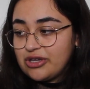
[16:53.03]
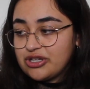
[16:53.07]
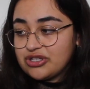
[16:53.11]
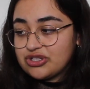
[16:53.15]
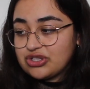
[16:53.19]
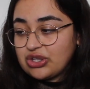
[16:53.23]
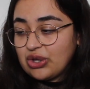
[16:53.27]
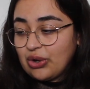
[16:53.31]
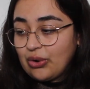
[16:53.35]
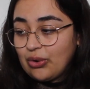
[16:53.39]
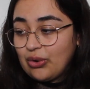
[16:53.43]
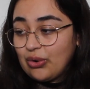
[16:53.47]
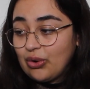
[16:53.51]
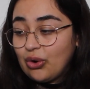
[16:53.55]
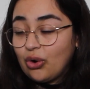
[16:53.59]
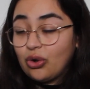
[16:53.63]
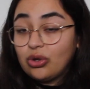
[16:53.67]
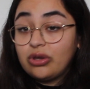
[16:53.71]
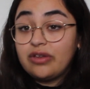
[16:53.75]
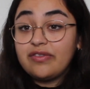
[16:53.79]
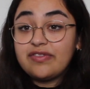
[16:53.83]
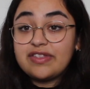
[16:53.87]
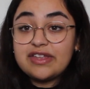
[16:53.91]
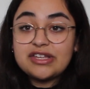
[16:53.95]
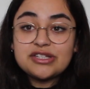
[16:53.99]
So
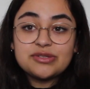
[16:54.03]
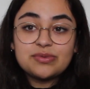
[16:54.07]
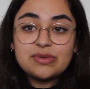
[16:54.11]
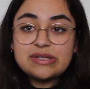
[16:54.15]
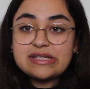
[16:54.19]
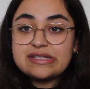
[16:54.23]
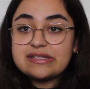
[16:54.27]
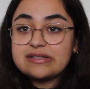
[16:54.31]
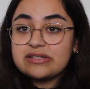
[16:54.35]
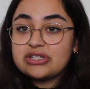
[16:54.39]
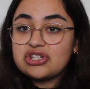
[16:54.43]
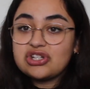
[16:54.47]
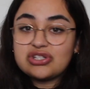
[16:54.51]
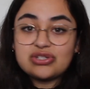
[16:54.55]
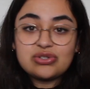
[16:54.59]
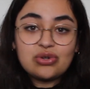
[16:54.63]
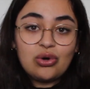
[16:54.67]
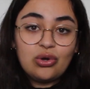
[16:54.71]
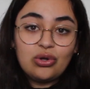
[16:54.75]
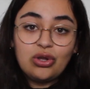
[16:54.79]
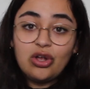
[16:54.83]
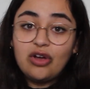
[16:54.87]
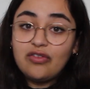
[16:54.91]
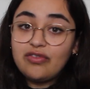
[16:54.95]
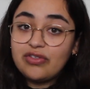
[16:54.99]
all of this was just
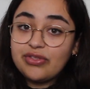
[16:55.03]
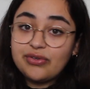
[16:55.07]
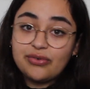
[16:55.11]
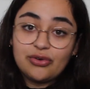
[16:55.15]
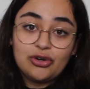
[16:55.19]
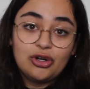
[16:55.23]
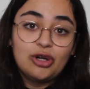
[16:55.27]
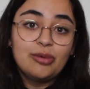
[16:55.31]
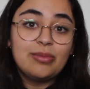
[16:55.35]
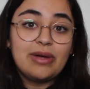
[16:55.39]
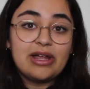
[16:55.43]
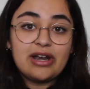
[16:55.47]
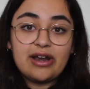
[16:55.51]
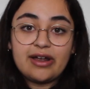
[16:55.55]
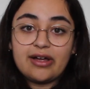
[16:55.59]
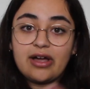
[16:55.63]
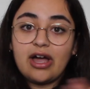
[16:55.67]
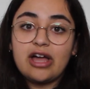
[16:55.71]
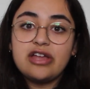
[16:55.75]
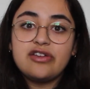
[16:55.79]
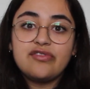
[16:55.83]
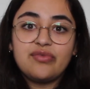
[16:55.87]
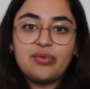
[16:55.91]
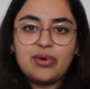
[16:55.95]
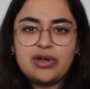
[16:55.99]
all over the room, and I
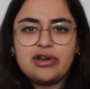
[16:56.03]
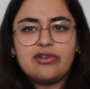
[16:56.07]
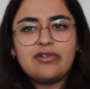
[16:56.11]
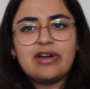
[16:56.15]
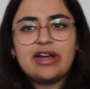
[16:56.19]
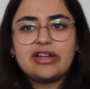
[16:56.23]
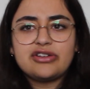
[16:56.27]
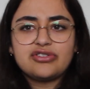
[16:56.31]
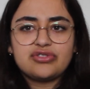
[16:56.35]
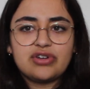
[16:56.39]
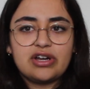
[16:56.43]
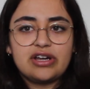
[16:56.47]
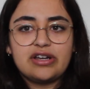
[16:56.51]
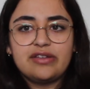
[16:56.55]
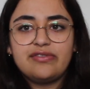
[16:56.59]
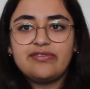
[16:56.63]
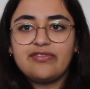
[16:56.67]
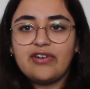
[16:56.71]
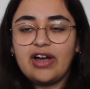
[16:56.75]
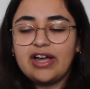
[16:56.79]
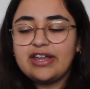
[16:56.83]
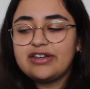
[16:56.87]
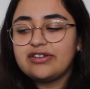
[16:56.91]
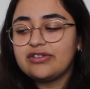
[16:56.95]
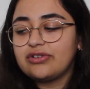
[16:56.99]
kind of went around trying to
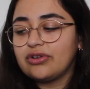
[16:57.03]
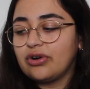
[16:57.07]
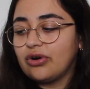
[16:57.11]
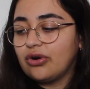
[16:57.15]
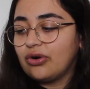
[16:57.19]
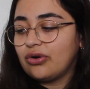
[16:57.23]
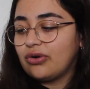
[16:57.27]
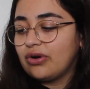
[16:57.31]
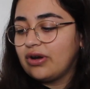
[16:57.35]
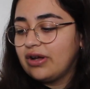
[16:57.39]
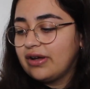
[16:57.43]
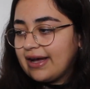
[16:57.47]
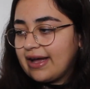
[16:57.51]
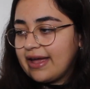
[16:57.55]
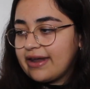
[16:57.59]
find it all.